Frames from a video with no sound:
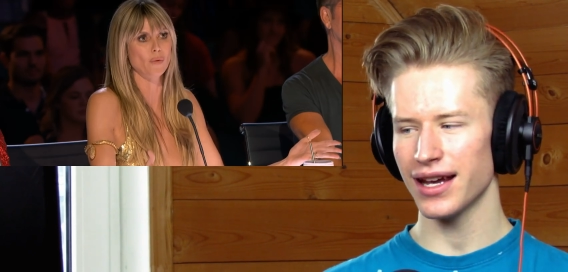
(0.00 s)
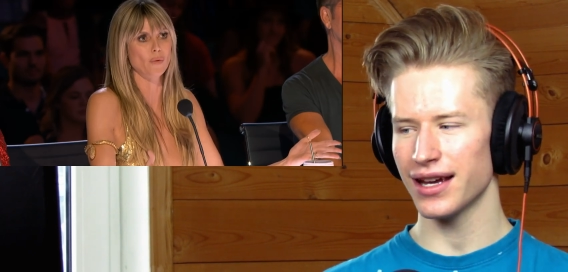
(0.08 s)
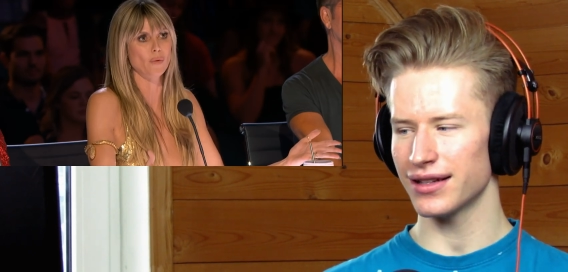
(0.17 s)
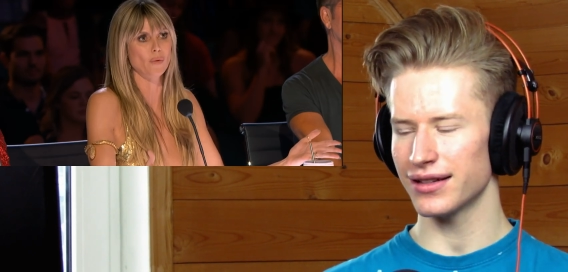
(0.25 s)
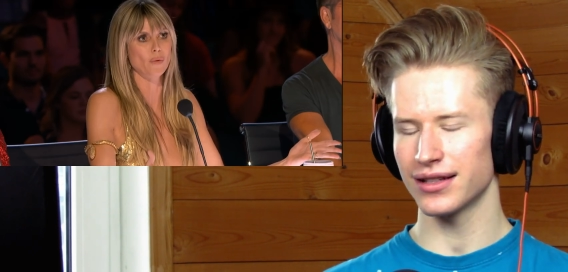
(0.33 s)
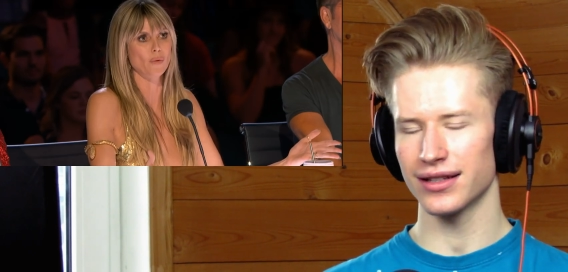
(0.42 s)

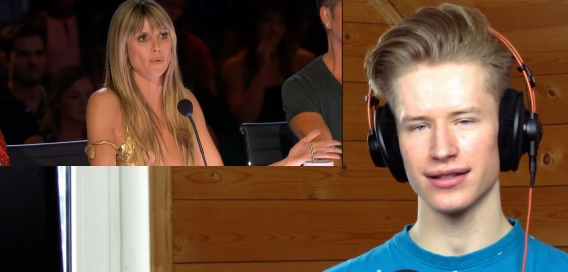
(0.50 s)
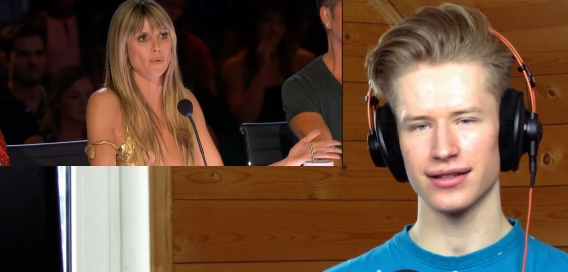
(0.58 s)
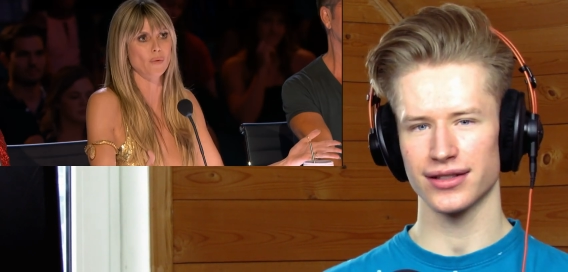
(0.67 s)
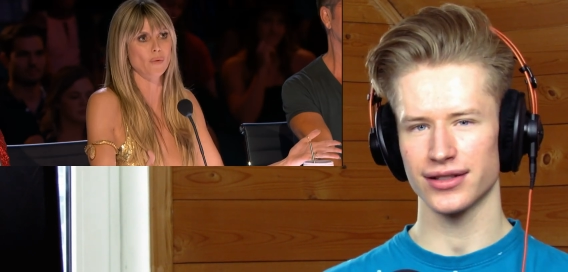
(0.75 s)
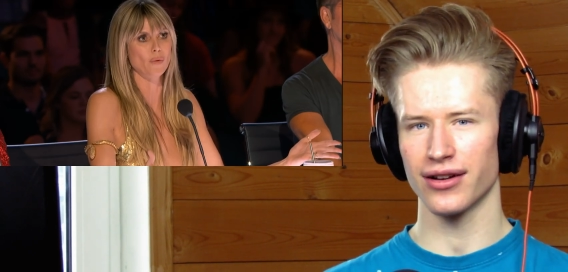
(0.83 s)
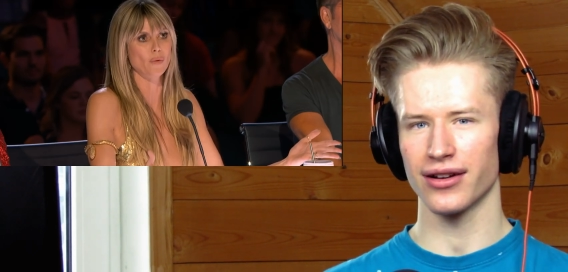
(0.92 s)
Speaker 1: get
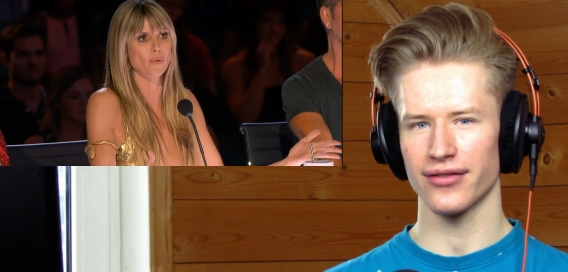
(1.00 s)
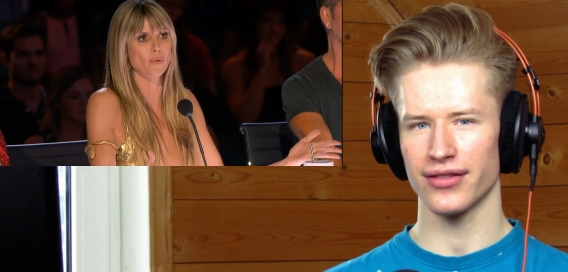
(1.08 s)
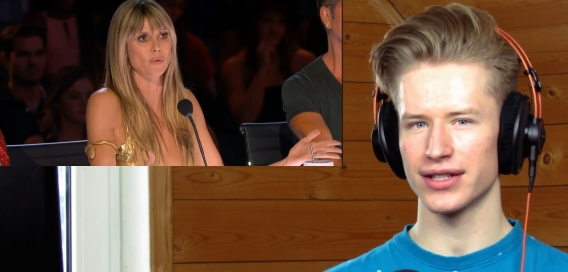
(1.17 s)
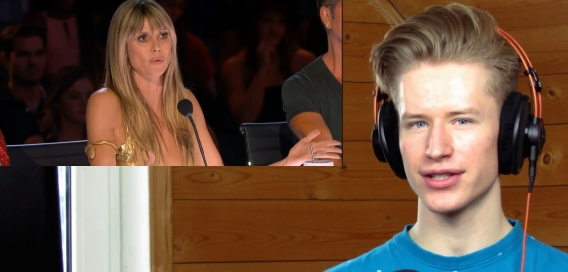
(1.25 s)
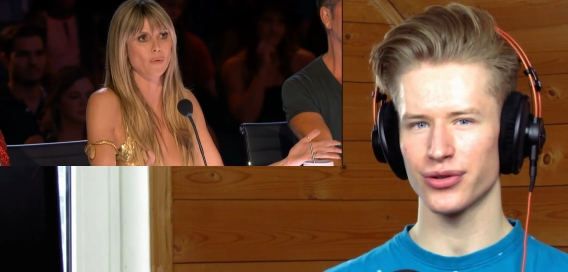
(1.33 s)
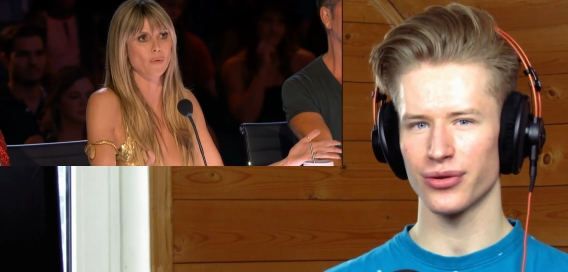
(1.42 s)
the song of
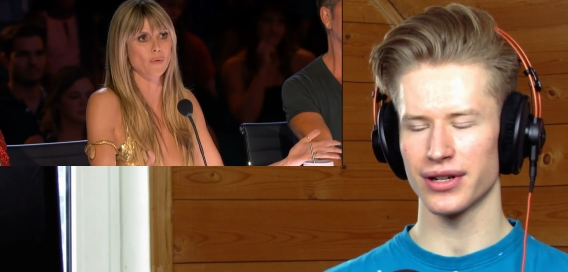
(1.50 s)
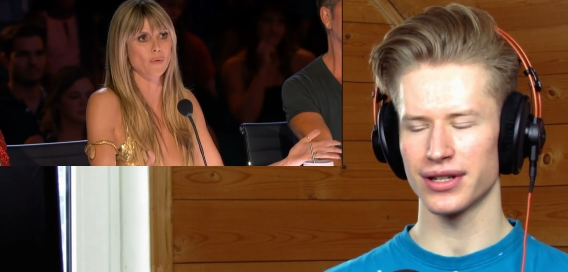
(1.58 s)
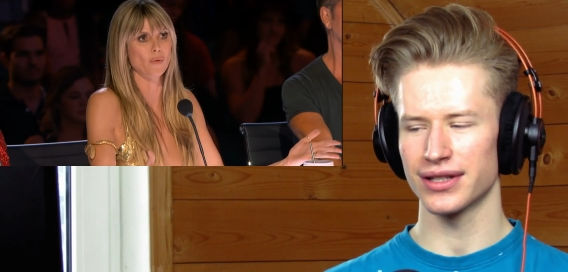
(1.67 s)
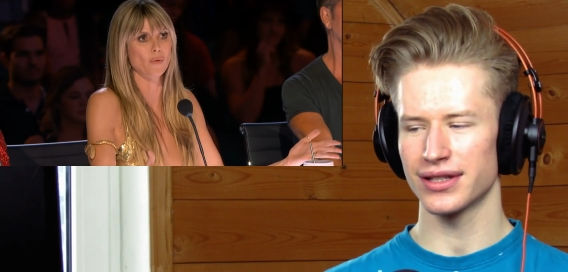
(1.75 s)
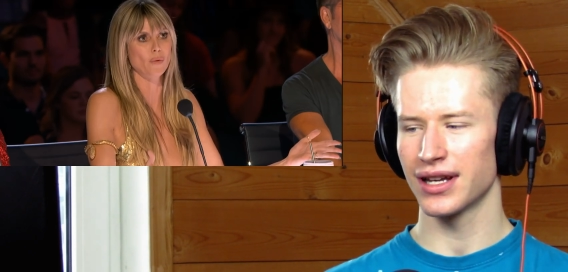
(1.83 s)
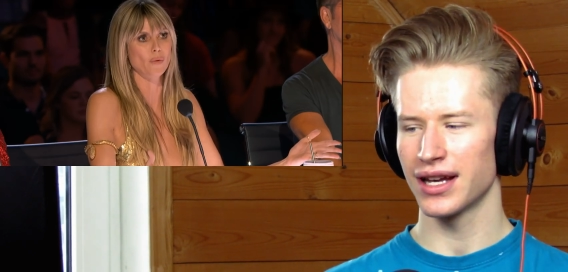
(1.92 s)
his
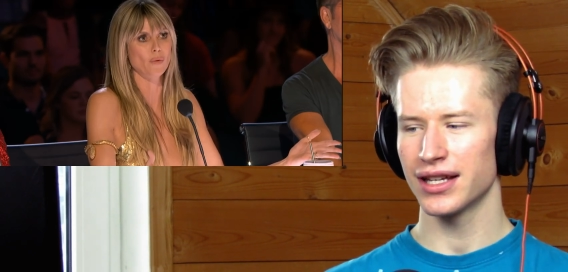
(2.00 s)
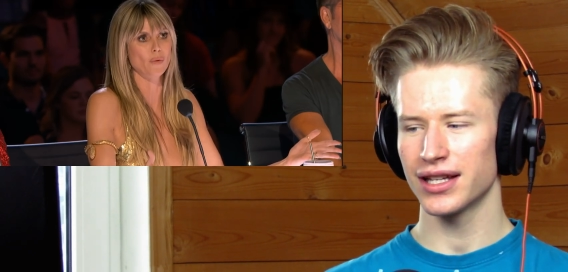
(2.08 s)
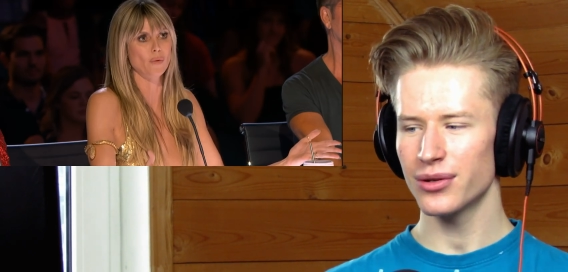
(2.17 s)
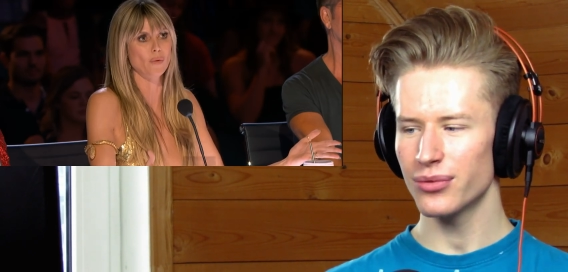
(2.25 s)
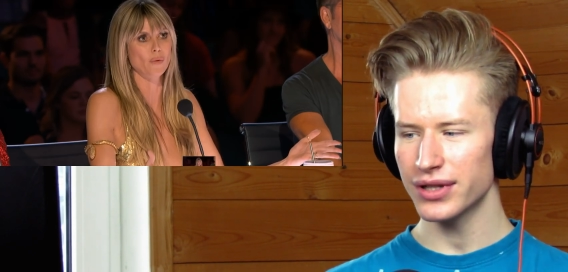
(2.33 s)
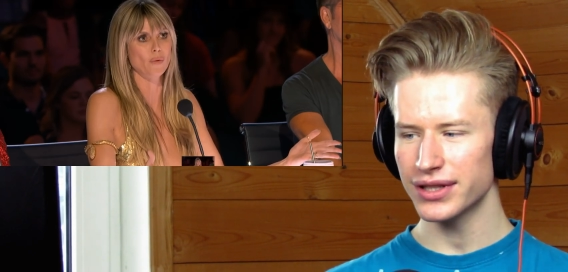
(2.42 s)
choice.
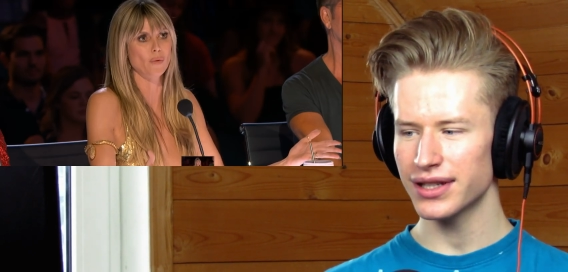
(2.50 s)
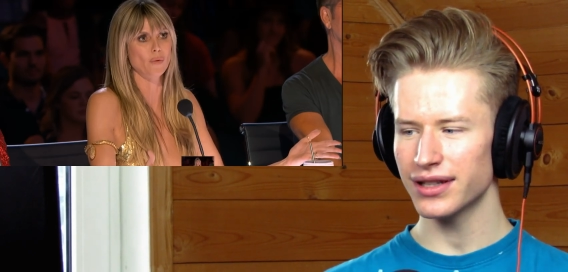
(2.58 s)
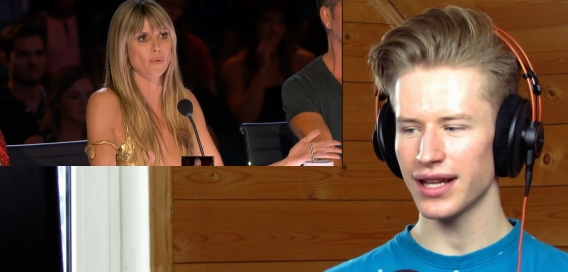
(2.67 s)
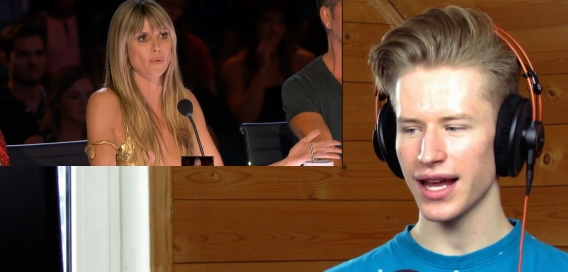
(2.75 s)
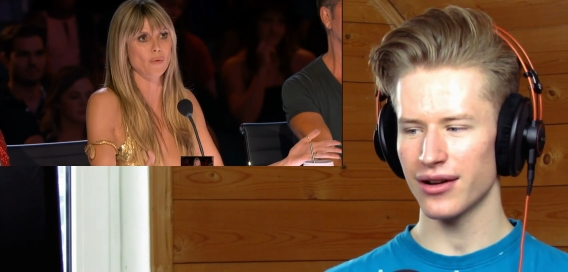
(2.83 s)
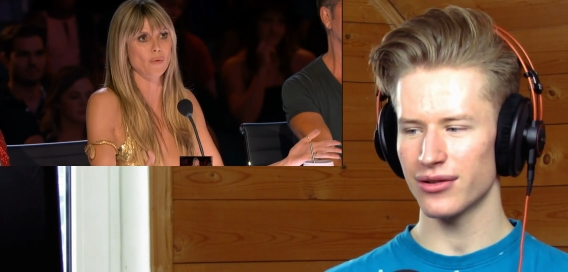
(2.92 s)
He wasn't
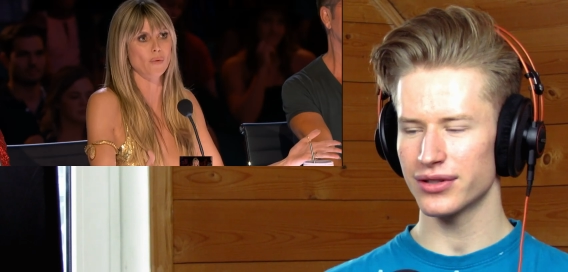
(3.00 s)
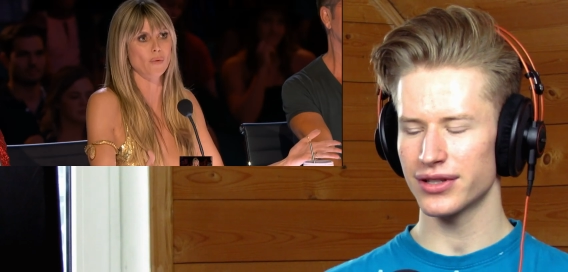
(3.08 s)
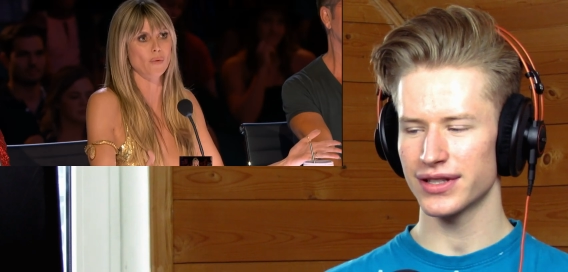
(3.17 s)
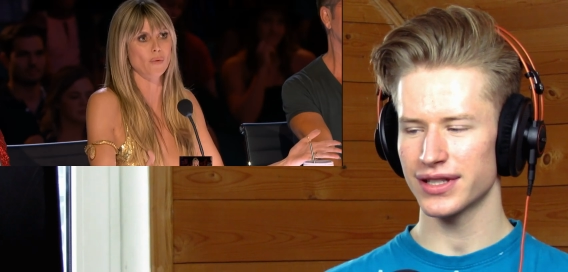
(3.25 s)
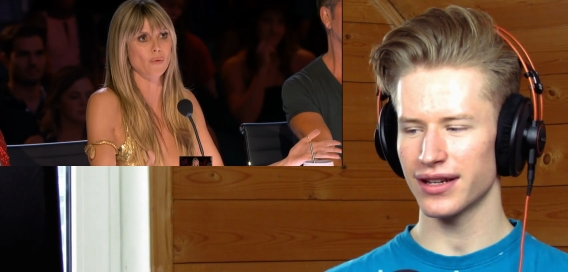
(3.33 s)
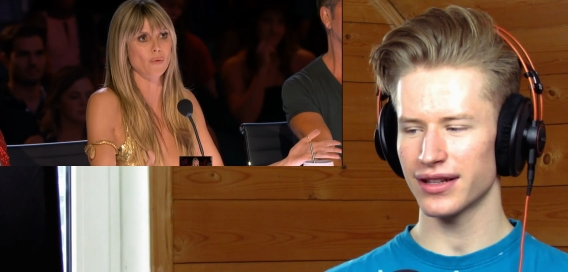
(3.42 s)
allowed
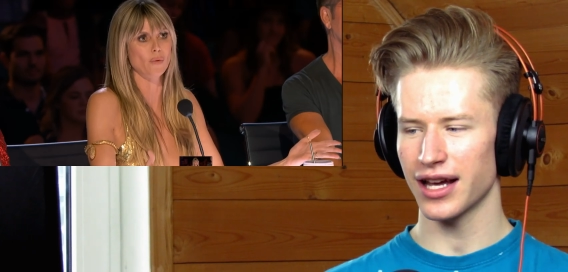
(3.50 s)
to sing